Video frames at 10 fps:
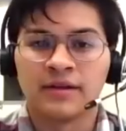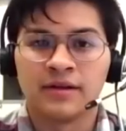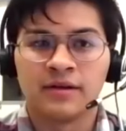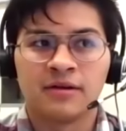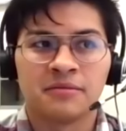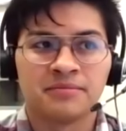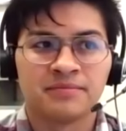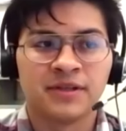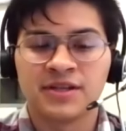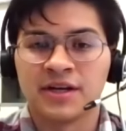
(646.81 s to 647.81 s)

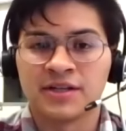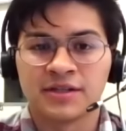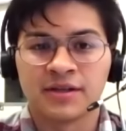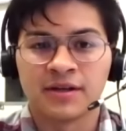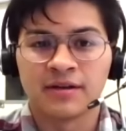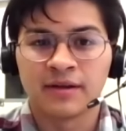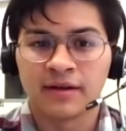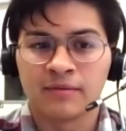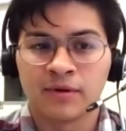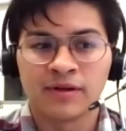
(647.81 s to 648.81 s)
they're changing that. Like
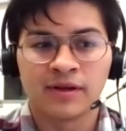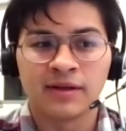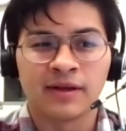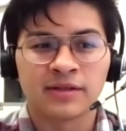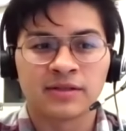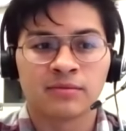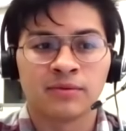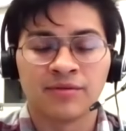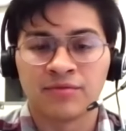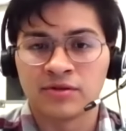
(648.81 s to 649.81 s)
one of the things
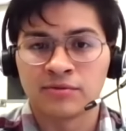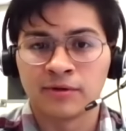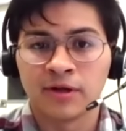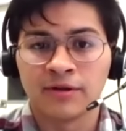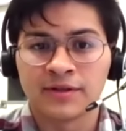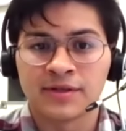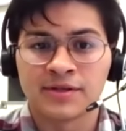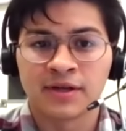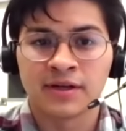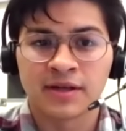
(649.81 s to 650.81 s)
when they first rolled out this
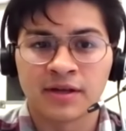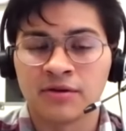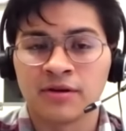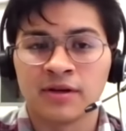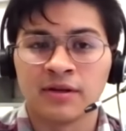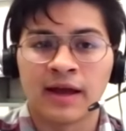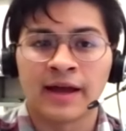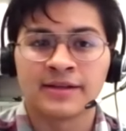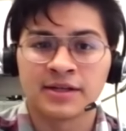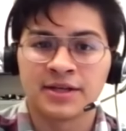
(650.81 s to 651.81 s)
design is that you couldn't
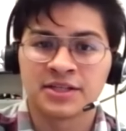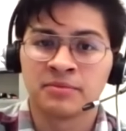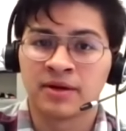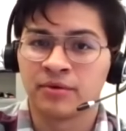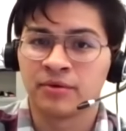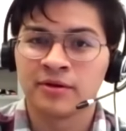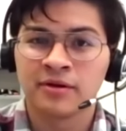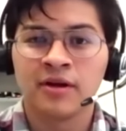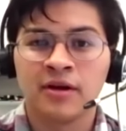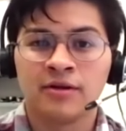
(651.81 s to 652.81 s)
add citation by folder.
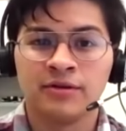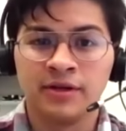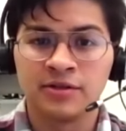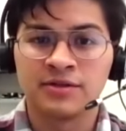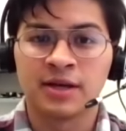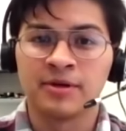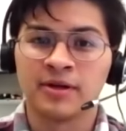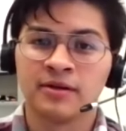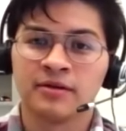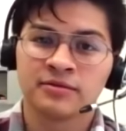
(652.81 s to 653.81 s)
You need to type it
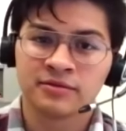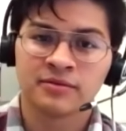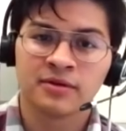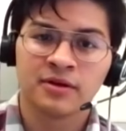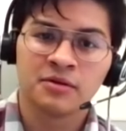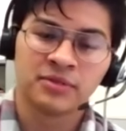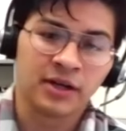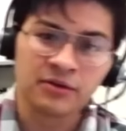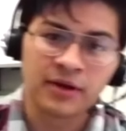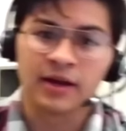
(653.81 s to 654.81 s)
in, but
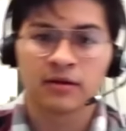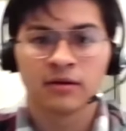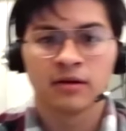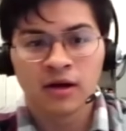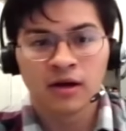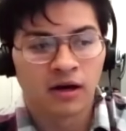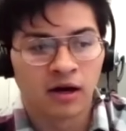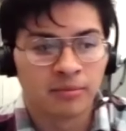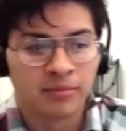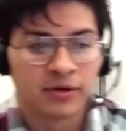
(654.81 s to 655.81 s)
now you can.
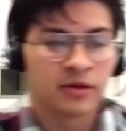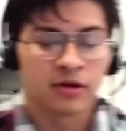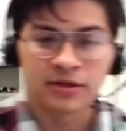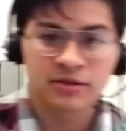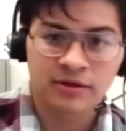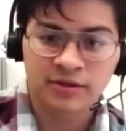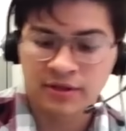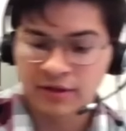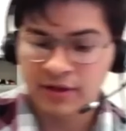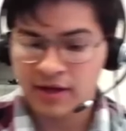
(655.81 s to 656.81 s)
But it's
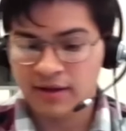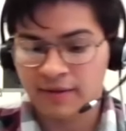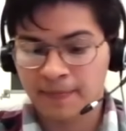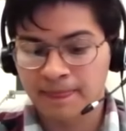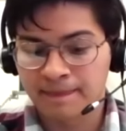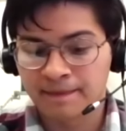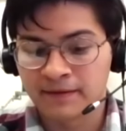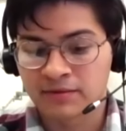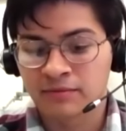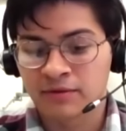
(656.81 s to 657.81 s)
good that
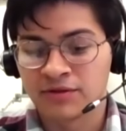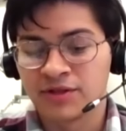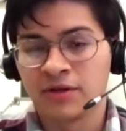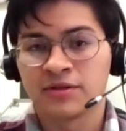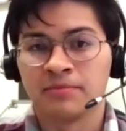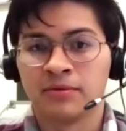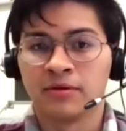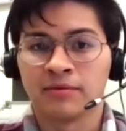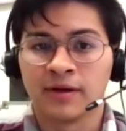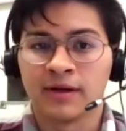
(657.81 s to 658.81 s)
this continuous
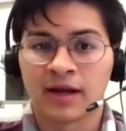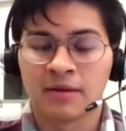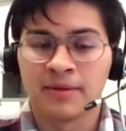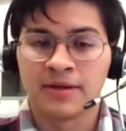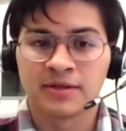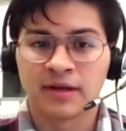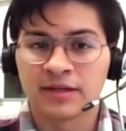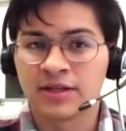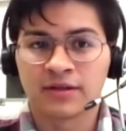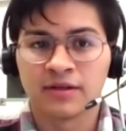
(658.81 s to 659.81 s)
support, right? Like I mentioned, I
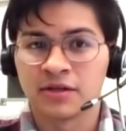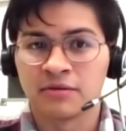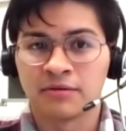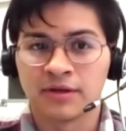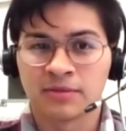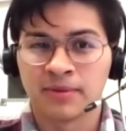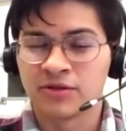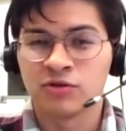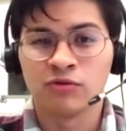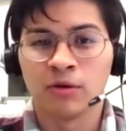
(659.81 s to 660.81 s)
checked in general, there's
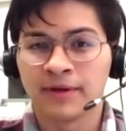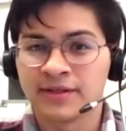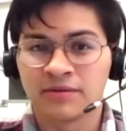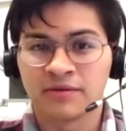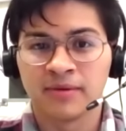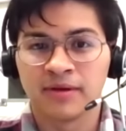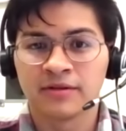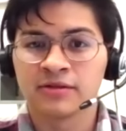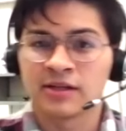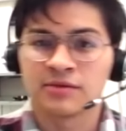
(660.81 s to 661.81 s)
about 2 updates every
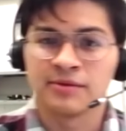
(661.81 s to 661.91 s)
month, so that's